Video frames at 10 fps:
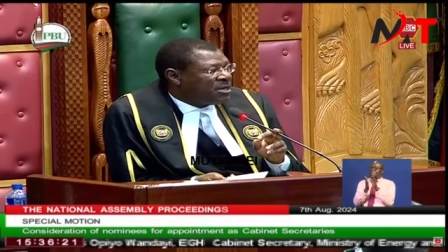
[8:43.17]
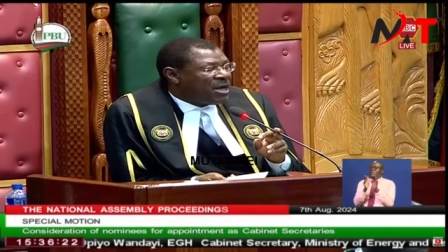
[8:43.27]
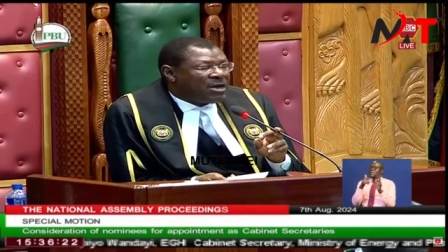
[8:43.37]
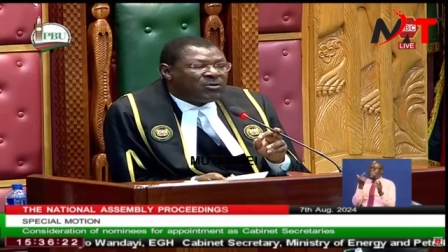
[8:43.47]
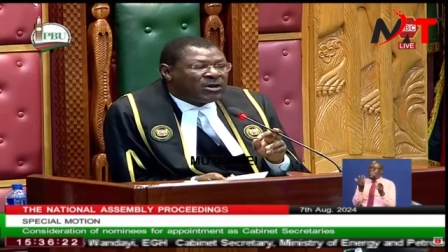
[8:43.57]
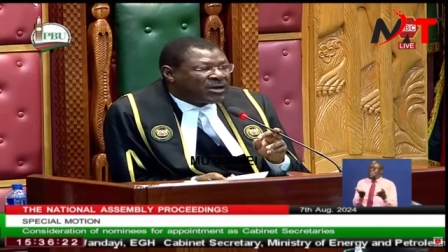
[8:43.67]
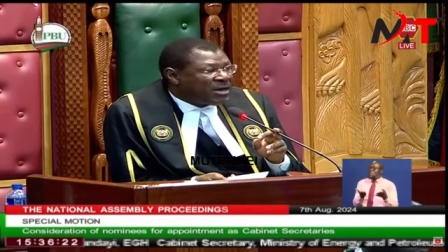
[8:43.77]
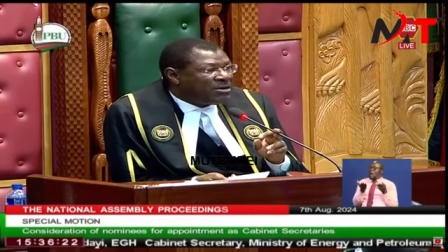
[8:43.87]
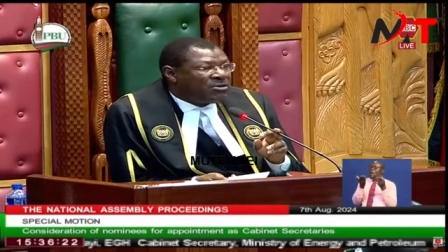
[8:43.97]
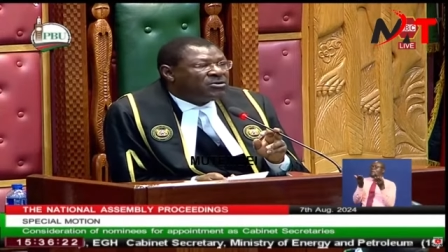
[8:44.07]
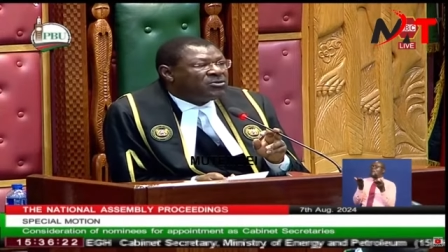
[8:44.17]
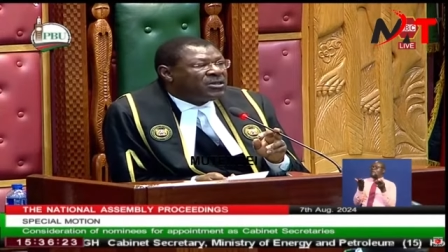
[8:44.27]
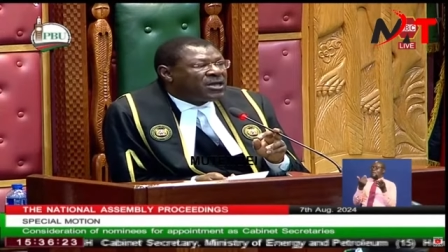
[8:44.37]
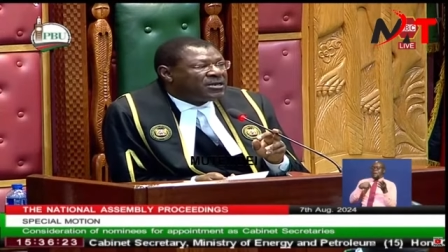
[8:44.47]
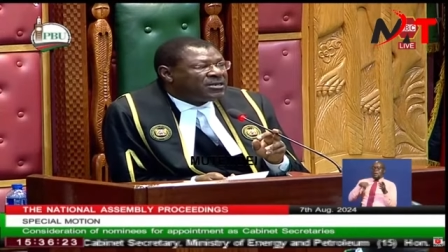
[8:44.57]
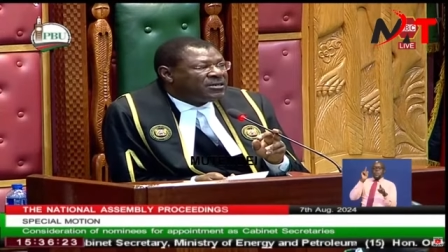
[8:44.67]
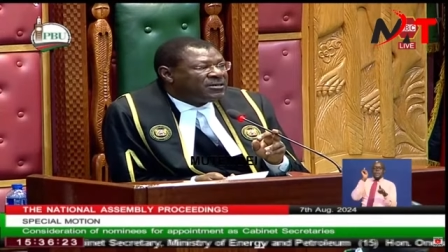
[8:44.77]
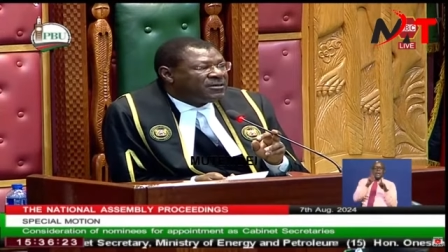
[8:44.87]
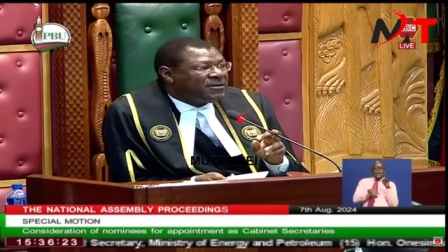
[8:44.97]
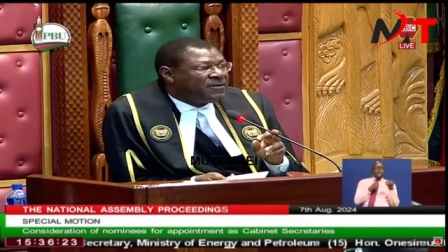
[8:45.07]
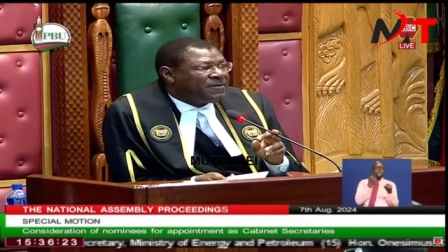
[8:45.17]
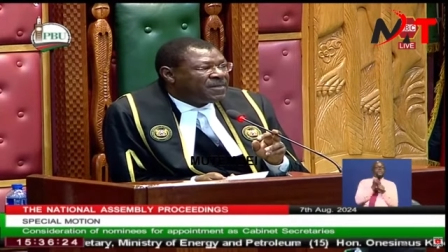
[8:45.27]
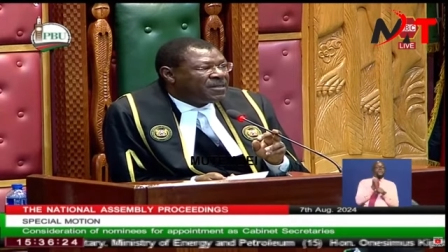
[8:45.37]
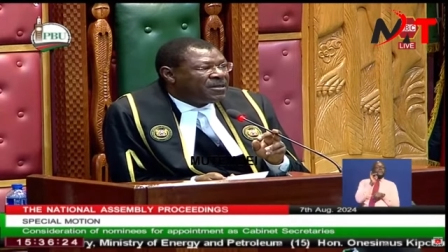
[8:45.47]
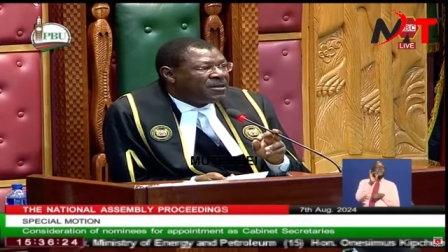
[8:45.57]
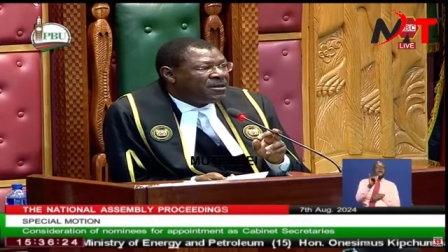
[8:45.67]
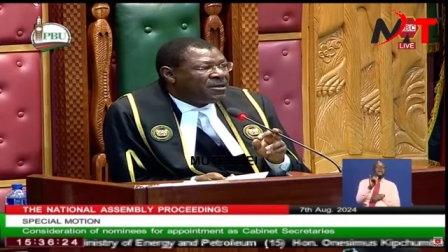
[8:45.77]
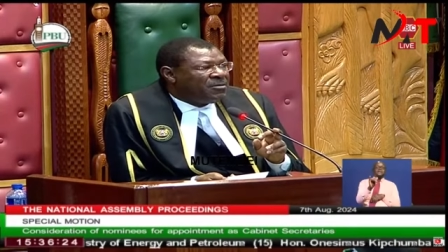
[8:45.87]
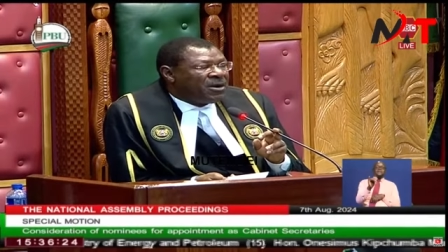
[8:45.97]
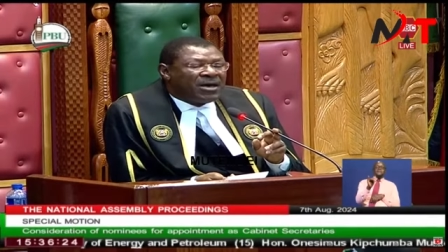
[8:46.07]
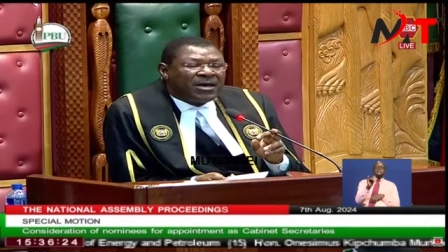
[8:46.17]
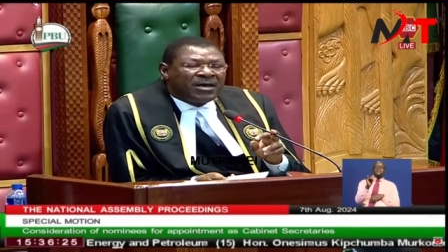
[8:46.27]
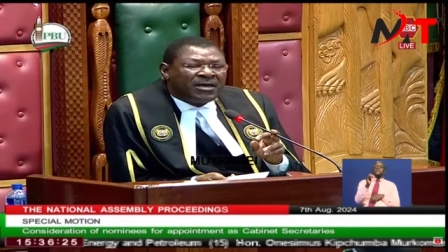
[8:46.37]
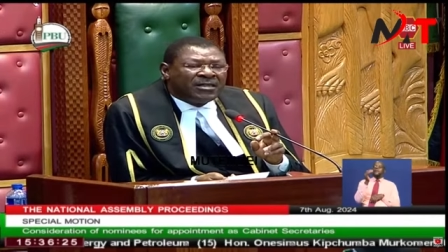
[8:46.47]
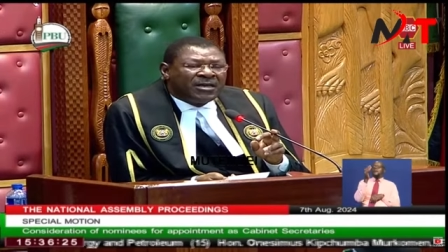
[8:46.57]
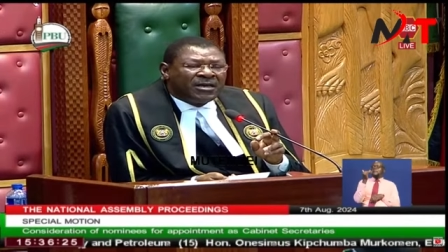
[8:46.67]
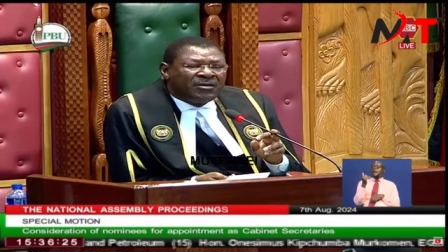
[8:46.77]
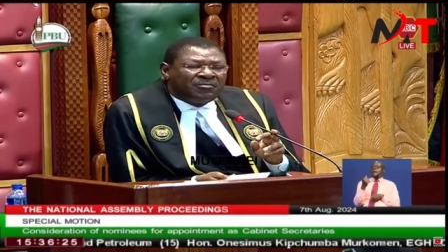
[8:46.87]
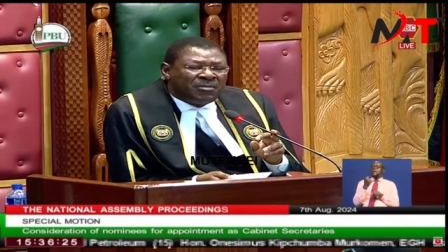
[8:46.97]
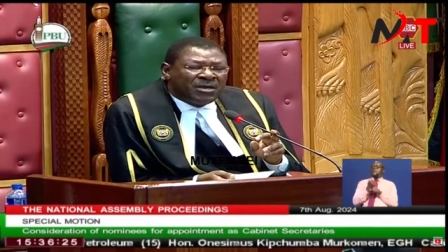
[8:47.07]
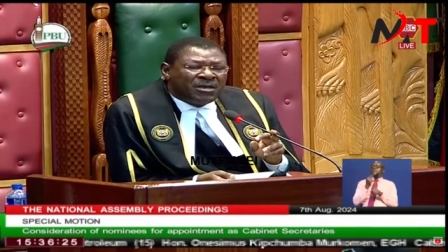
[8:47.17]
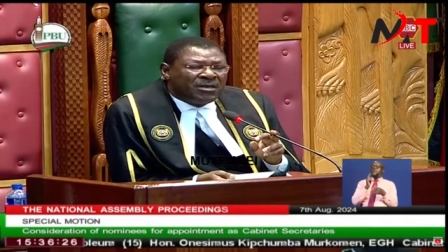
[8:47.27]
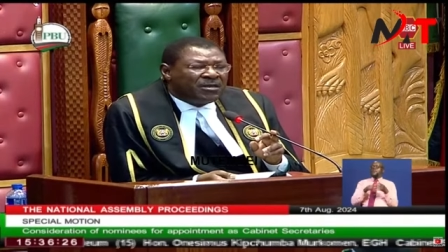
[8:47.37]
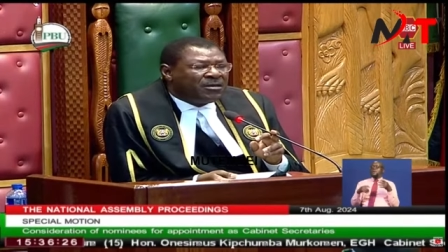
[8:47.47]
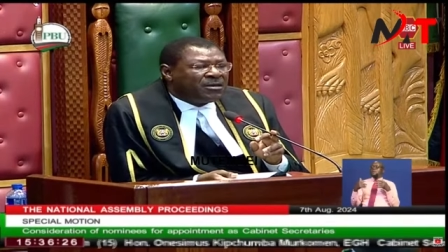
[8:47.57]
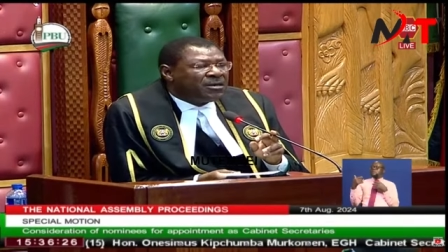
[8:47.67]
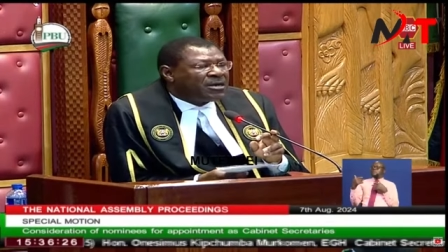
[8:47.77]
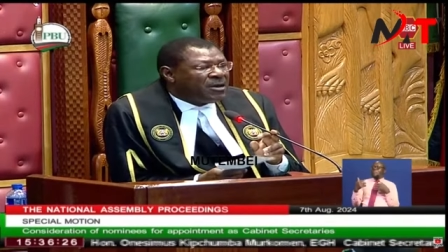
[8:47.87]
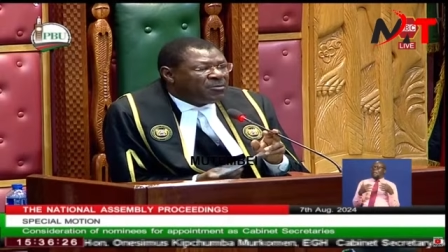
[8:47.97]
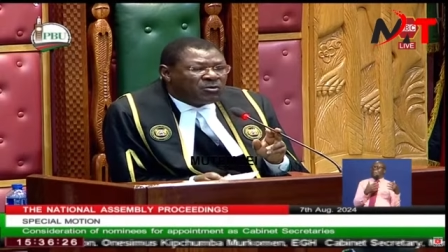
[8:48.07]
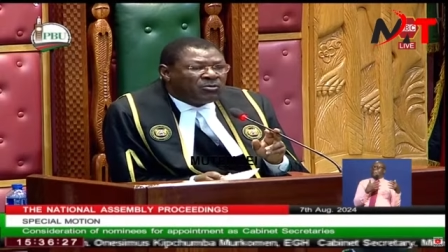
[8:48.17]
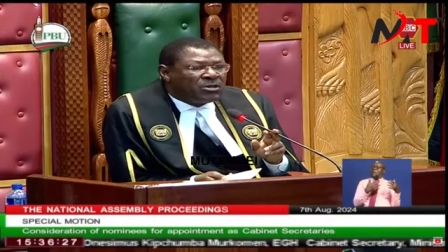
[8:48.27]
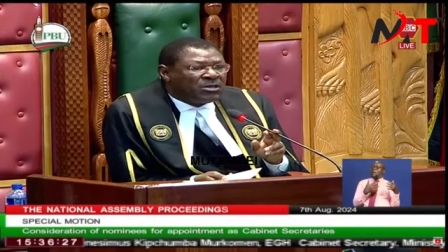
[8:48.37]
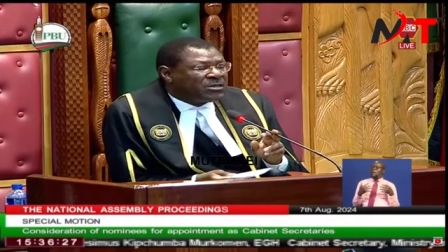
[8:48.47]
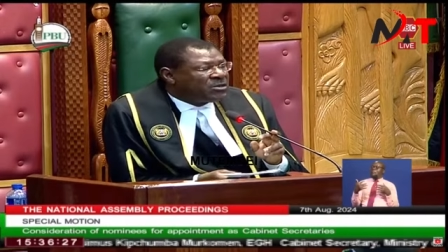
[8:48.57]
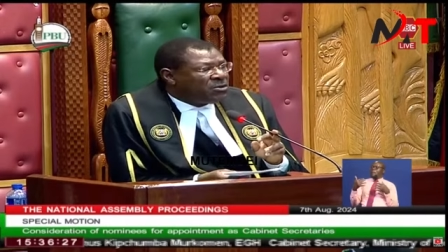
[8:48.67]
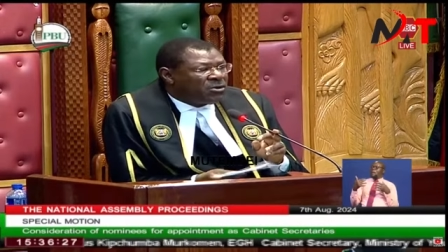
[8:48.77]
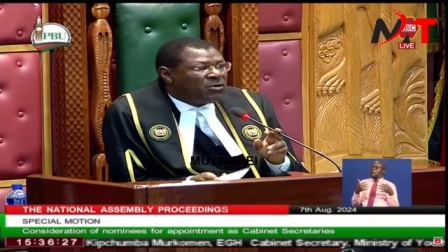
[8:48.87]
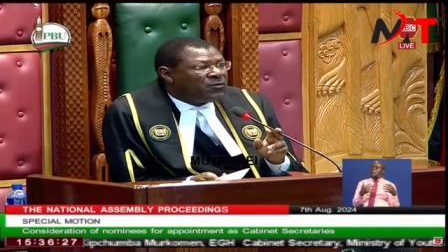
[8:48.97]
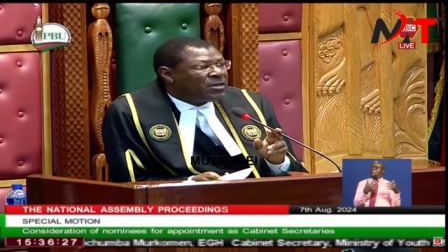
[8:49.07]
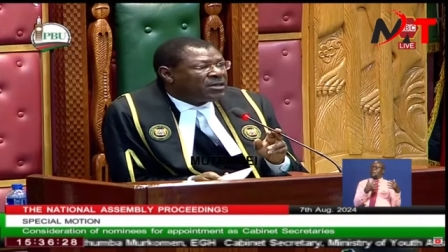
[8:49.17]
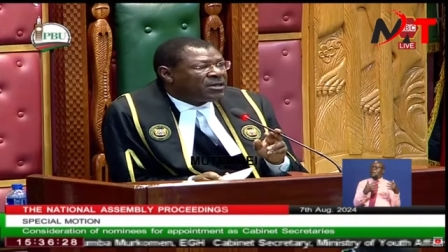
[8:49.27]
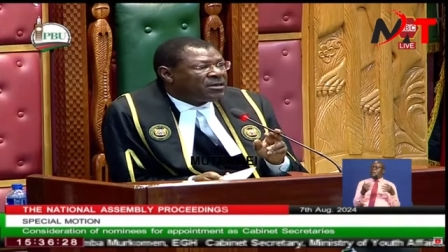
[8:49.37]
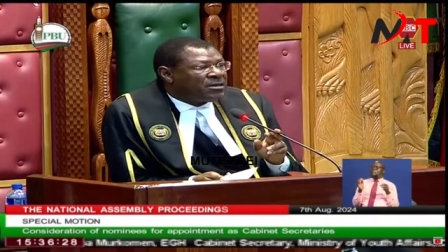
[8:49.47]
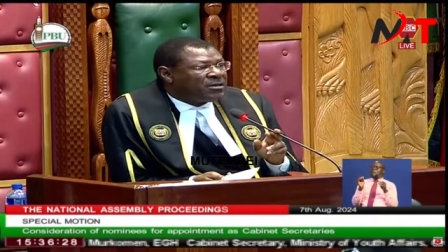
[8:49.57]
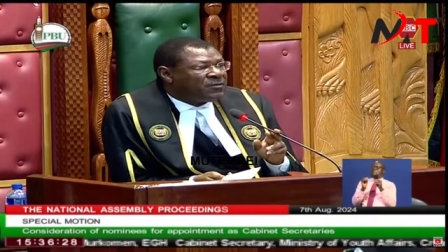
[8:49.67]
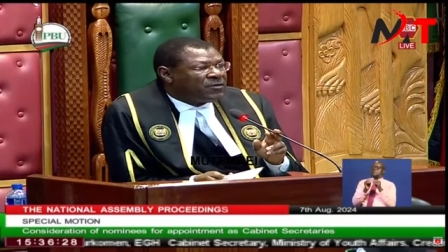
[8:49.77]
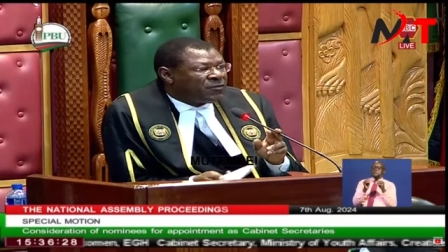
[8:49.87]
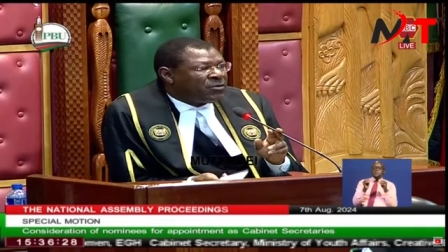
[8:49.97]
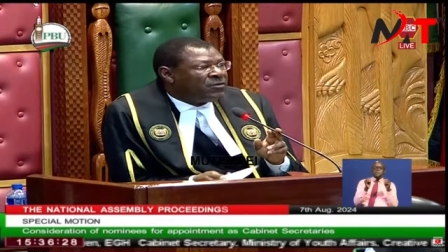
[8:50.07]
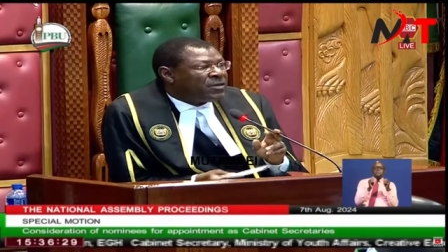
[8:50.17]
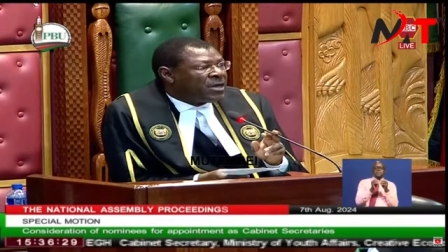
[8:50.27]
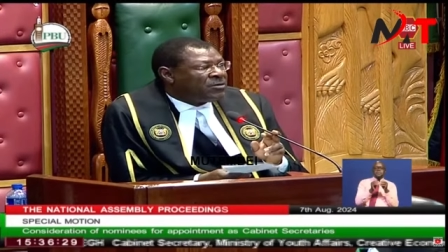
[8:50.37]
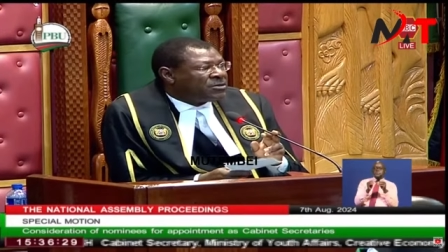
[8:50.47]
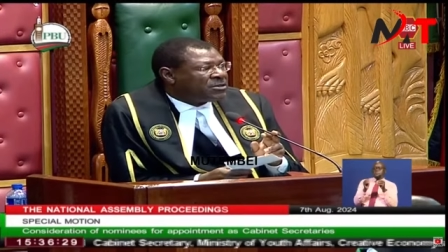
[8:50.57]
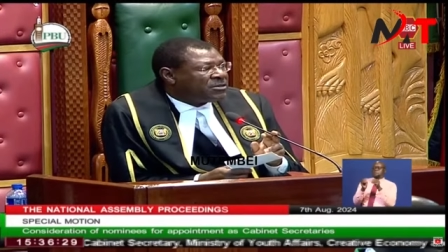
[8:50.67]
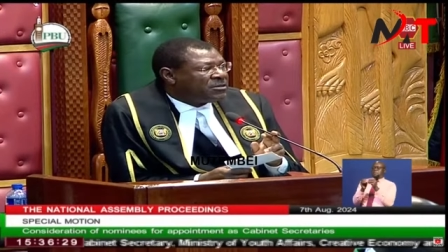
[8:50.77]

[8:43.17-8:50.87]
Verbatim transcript: And we cannot do that by engaging in many kamkunjis all over the, the, the floor of the House.